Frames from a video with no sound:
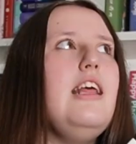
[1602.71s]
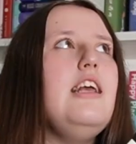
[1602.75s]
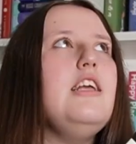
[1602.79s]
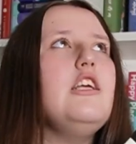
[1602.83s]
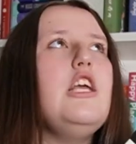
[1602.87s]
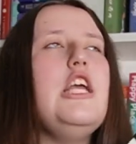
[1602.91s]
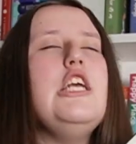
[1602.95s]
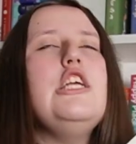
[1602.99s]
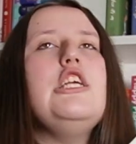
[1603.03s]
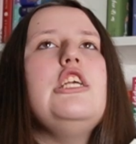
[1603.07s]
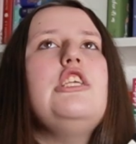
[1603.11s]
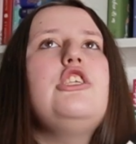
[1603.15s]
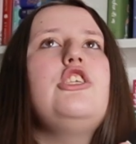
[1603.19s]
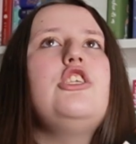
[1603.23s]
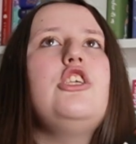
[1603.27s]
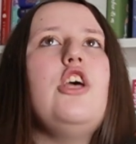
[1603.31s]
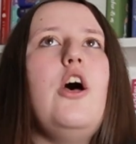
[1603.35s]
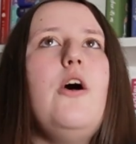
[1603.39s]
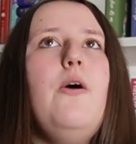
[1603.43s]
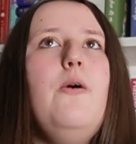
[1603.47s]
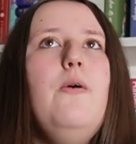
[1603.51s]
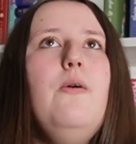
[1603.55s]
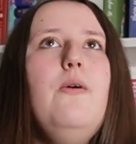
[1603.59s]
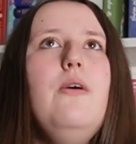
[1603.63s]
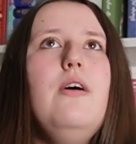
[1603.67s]
It is
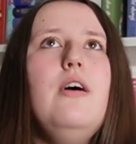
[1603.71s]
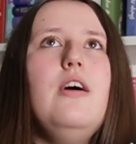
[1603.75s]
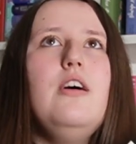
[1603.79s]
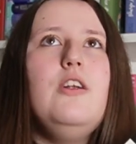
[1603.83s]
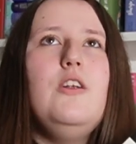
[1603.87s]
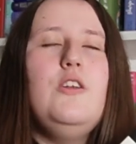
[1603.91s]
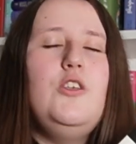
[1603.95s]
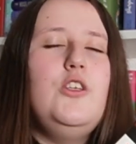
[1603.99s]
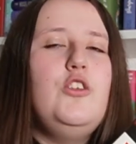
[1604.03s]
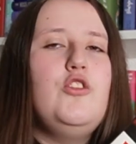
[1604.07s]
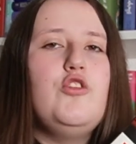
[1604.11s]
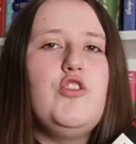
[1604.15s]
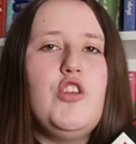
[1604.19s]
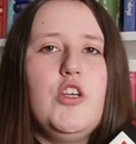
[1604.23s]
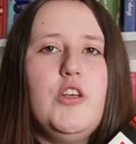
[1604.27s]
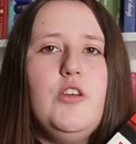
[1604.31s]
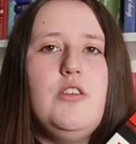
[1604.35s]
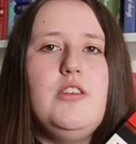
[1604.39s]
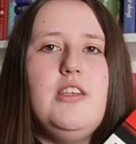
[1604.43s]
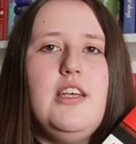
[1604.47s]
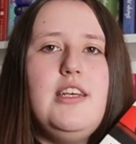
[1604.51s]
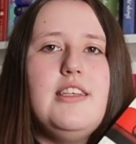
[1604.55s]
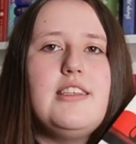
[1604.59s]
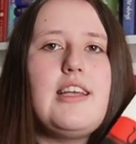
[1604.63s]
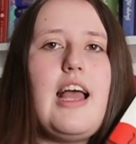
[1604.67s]
so true
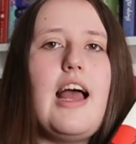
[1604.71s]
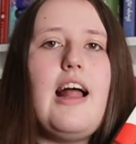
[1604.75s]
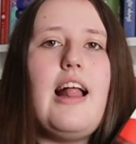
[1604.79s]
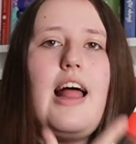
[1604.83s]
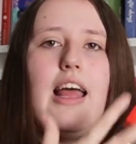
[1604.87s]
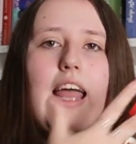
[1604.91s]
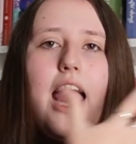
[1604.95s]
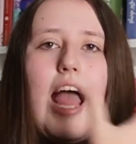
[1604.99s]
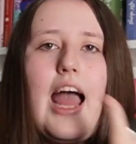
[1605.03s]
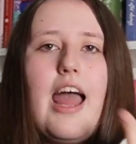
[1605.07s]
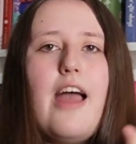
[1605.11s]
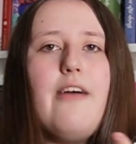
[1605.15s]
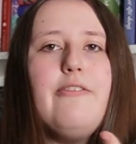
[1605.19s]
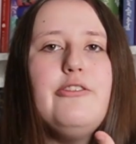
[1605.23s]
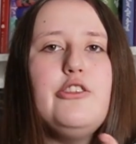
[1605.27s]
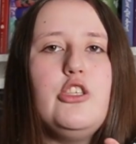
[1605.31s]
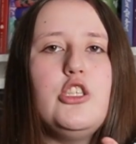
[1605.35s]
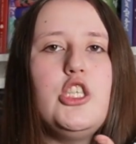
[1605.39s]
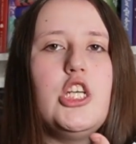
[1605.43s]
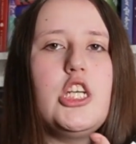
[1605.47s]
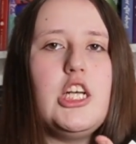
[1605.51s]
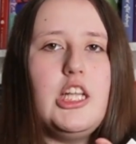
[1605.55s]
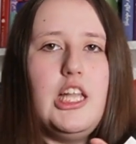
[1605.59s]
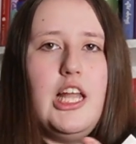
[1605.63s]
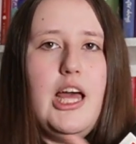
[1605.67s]
to his, like, I have
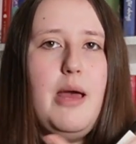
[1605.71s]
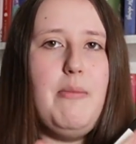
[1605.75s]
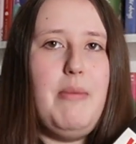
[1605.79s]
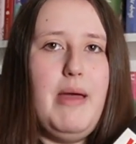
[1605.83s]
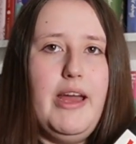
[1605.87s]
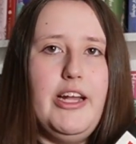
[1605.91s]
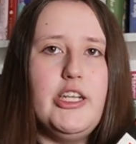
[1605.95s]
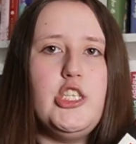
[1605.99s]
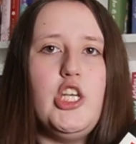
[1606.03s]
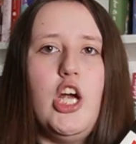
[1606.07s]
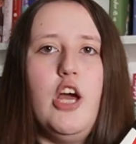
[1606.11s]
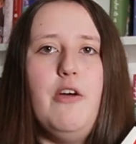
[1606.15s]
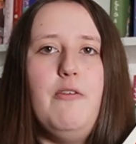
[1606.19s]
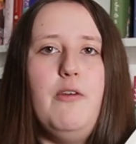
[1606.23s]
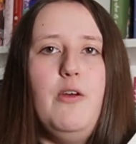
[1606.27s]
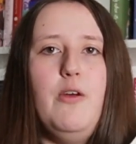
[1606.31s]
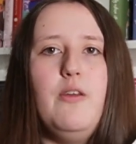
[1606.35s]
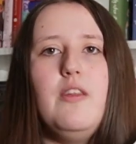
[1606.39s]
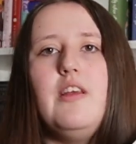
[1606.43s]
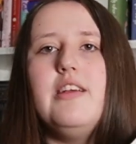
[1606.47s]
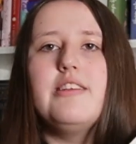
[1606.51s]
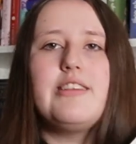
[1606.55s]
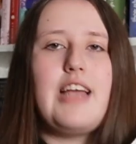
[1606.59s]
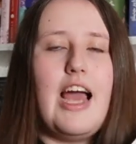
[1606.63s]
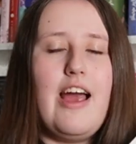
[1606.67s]
such a clear picture of who
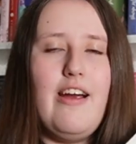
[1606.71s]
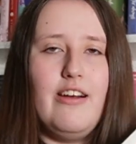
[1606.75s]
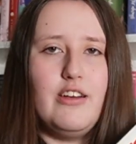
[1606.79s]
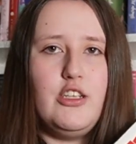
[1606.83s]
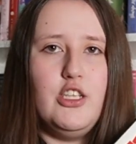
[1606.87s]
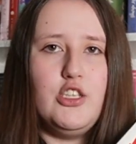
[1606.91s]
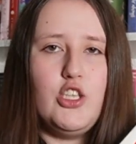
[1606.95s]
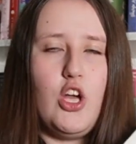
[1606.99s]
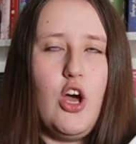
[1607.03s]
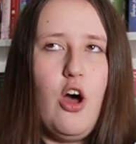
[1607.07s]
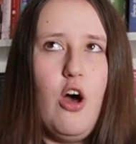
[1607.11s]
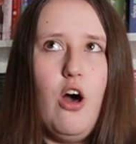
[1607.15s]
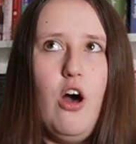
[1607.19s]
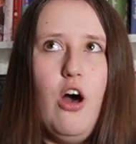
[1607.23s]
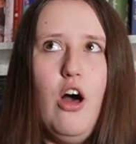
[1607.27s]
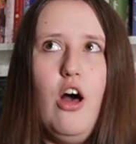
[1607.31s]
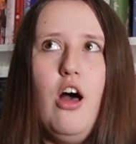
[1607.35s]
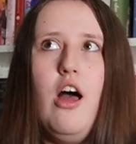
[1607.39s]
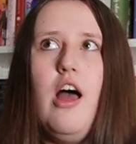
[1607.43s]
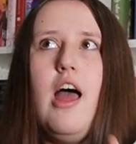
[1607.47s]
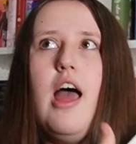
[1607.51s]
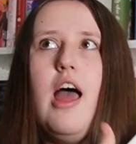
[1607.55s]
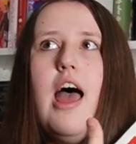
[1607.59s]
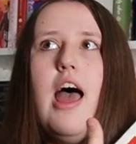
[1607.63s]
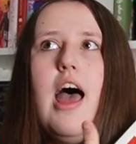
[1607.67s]
these characters are,
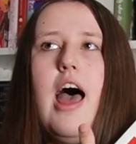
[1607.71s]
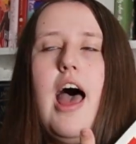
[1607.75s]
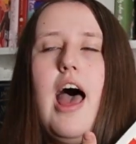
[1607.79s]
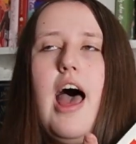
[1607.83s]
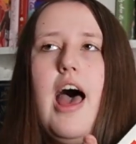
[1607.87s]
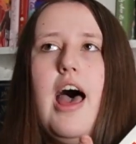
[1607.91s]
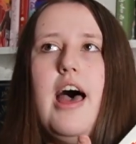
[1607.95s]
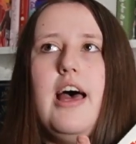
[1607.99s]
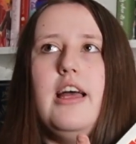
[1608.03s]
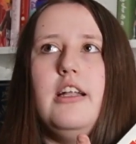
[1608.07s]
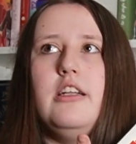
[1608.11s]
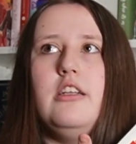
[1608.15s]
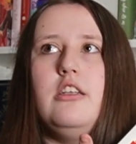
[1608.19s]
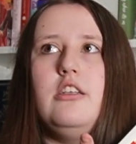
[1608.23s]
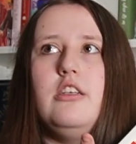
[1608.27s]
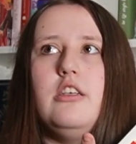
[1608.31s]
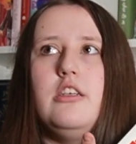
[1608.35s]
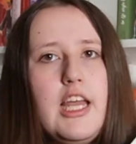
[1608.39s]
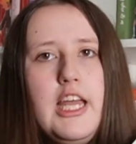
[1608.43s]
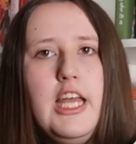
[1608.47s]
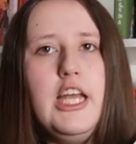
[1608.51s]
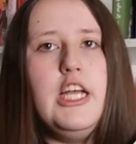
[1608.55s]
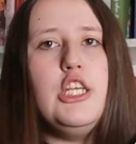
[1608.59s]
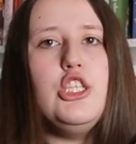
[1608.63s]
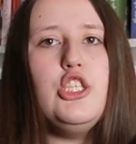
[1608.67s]
and
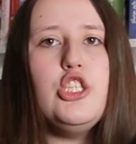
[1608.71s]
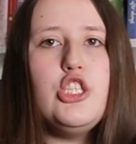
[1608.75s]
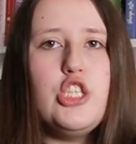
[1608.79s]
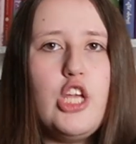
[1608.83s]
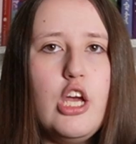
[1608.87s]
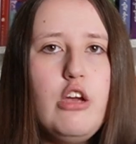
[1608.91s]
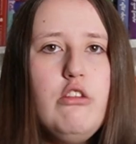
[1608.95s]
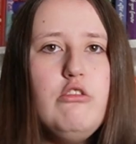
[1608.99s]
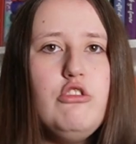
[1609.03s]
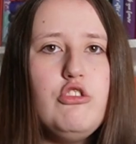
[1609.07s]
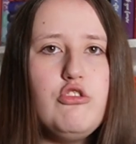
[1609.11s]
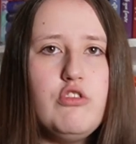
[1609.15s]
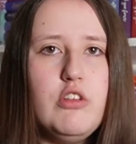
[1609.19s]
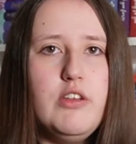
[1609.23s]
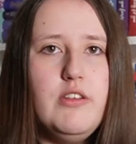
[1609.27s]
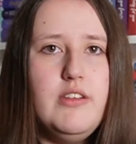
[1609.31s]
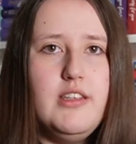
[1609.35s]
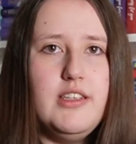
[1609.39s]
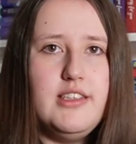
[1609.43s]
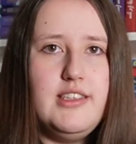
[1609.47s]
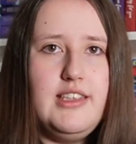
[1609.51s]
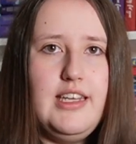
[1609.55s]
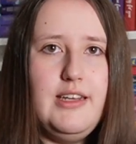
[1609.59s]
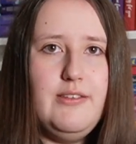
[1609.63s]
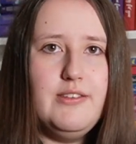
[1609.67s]
it's so true
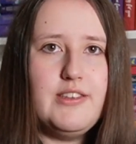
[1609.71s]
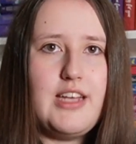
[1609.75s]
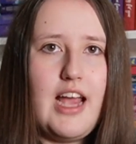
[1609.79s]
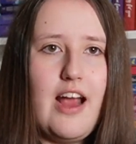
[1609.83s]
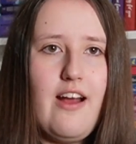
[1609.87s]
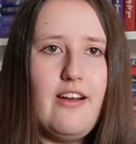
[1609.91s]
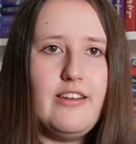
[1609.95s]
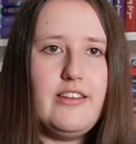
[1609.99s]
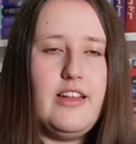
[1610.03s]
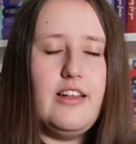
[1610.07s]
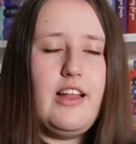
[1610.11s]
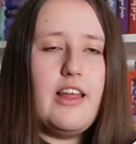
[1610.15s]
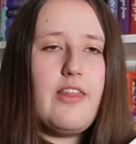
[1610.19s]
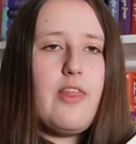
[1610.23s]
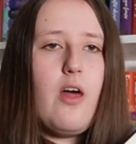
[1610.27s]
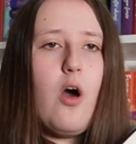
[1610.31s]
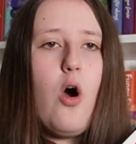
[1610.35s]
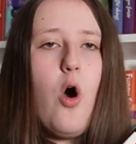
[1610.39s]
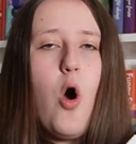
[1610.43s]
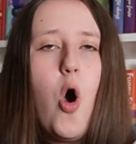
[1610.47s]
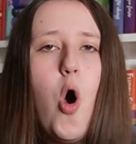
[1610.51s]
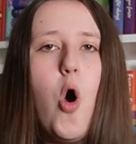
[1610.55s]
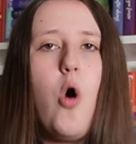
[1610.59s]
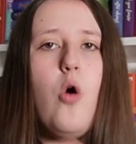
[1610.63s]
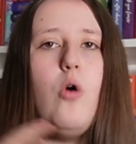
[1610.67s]
to Steve's character. Like the
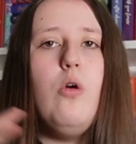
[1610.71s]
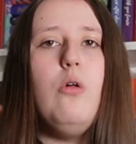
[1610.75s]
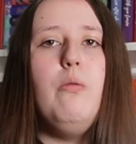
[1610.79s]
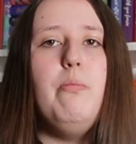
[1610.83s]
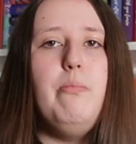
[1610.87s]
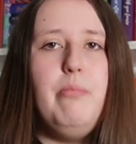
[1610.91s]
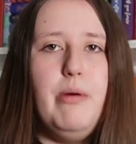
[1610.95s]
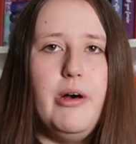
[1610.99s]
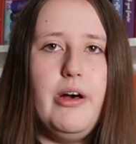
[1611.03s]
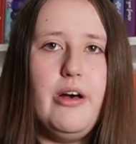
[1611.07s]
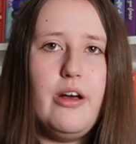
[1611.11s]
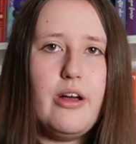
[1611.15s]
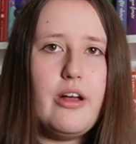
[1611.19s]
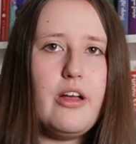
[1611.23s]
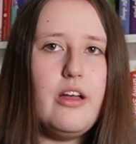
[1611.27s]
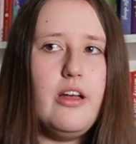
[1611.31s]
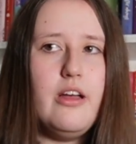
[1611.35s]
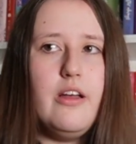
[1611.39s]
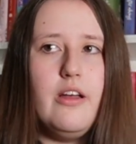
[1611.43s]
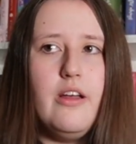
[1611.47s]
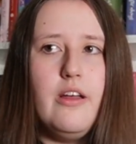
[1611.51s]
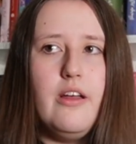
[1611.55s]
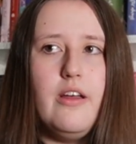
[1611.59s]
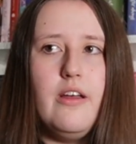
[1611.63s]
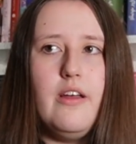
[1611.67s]
whole book,
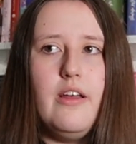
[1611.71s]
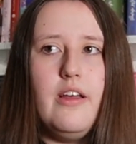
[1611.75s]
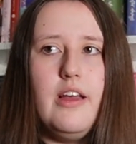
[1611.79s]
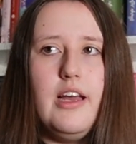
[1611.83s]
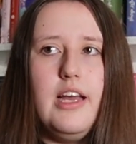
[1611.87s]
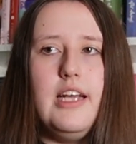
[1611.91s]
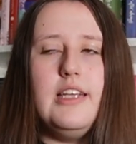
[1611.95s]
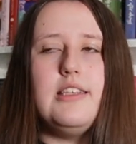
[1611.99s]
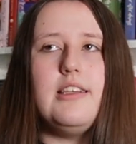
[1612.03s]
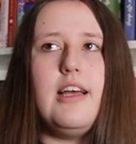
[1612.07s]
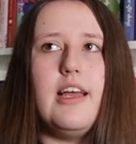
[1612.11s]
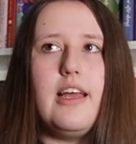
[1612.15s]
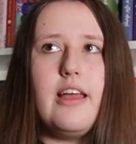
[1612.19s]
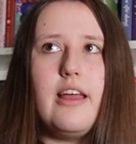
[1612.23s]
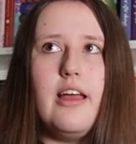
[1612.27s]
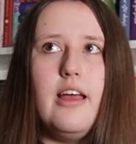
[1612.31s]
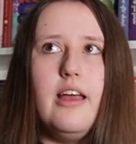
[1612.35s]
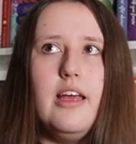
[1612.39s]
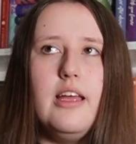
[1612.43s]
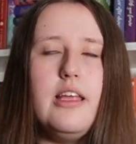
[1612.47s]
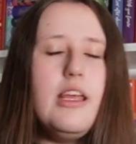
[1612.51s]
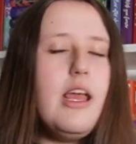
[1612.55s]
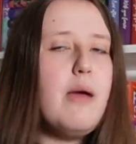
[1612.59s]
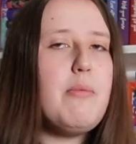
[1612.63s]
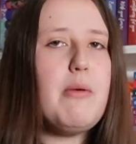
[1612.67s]
he's like,
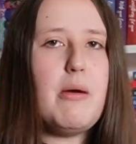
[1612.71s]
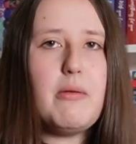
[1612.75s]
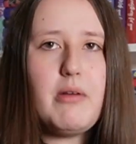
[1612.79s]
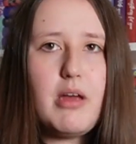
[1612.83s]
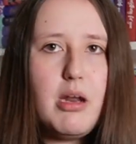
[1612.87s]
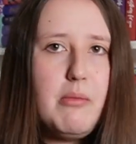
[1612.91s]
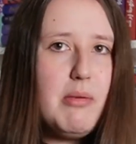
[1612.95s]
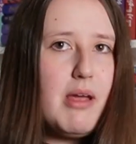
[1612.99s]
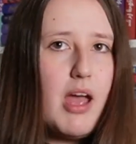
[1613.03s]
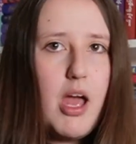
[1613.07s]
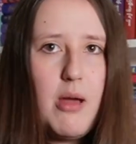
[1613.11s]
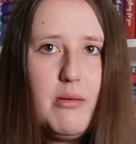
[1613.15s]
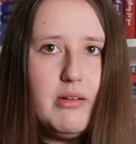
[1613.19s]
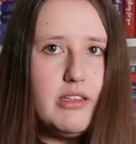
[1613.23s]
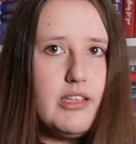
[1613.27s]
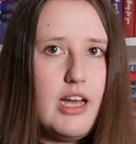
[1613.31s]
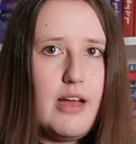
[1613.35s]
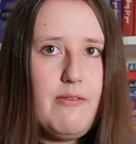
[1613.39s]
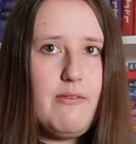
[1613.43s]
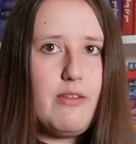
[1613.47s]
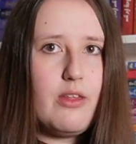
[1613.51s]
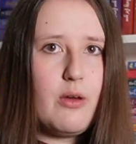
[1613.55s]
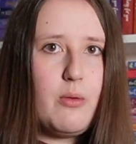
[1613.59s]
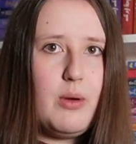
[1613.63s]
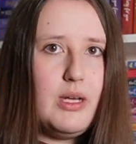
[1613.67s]
yeah, but I'm going to be home in
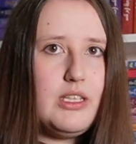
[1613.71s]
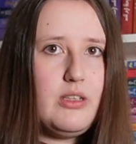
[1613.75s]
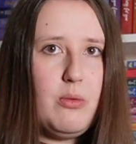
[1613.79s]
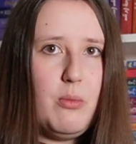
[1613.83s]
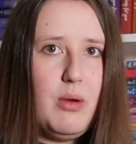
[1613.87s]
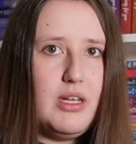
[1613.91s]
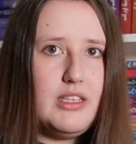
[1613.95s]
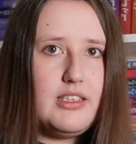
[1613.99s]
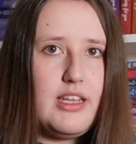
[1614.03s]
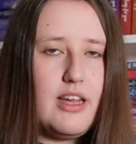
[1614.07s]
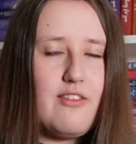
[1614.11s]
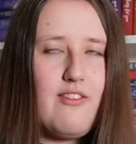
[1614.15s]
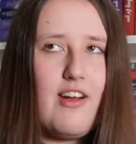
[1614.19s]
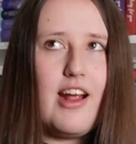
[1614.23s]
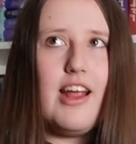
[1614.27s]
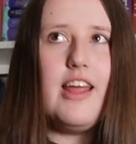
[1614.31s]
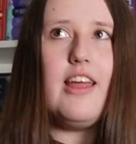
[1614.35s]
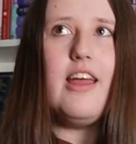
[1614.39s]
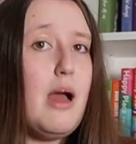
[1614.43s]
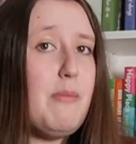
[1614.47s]
time for the quiz on Wednesday, right?